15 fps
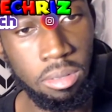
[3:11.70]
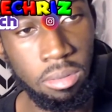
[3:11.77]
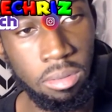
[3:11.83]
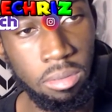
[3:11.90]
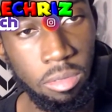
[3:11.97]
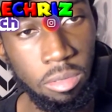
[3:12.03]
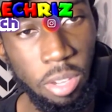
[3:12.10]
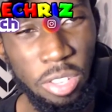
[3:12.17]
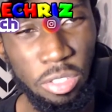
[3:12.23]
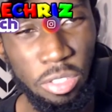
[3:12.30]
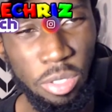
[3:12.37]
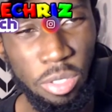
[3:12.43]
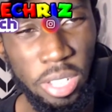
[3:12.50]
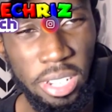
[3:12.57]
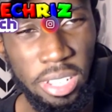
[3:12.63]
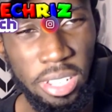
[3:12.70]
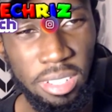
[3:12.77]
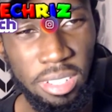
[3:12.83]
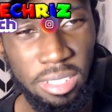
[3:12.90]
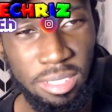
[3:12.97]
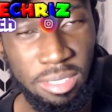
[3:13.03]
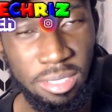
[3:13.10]
Why he shoot like that?
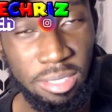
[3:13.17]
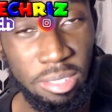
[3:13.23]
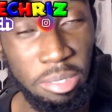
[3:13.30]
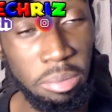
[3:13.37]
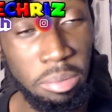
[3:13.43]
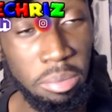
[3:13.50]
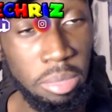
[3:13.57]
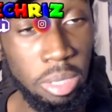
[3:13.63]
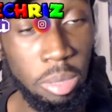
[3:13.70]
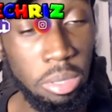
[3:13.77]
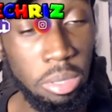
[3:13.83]
Oh,